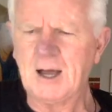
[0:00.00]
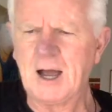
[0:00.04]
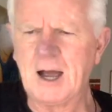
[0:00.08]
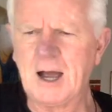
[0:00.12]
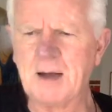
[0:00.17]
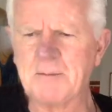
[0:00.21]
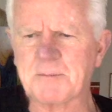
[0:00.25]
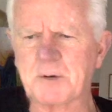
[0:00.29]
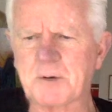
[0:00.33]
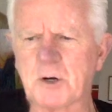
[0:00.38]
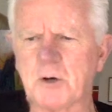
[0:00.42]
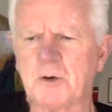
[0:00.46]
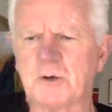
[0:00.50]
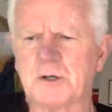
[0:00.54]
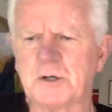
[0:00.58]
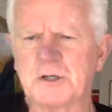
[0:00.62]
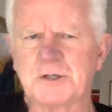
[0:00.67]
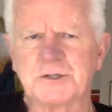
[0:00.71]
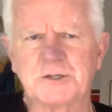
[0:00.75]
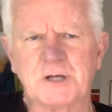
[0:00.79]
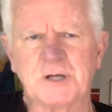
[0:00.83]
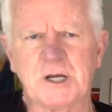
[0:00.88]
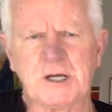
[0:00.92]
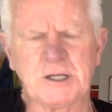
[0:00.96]
I'm gonna
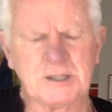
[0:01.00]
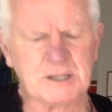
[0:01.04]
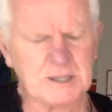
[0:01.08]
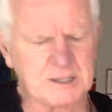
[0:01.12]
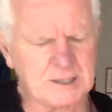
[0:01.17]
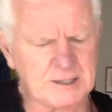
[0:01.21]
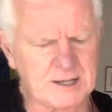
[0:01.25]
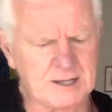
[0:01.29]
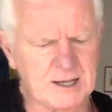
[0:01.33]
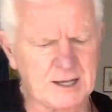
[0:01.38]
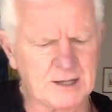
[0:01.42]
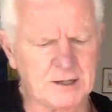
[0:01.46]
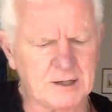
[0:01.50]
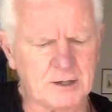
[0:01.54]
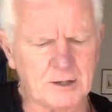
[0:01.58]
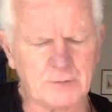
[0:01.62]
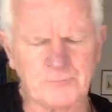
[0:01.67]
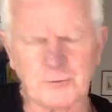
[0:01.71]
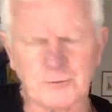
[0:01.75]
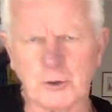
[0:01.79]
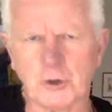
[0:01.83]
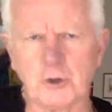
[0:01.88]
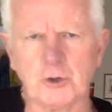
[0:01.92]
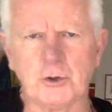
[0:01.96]
say that I
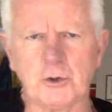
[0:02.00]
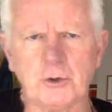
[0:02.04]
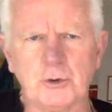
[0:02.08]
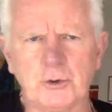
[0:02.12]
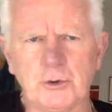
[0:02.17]
love you.